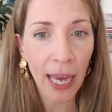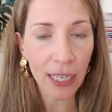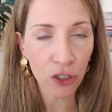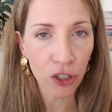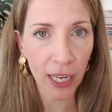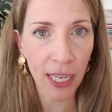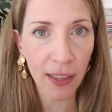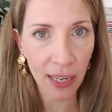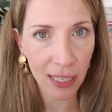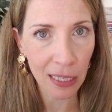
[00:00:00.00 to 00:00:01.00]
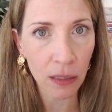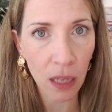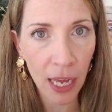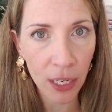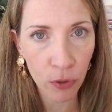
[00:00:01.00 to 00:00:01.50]
and checking that it's
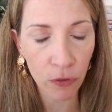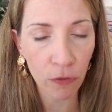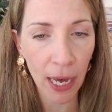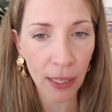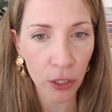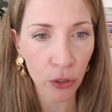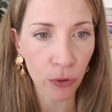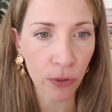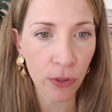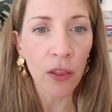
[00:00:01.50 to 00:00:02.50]
aligned with your values.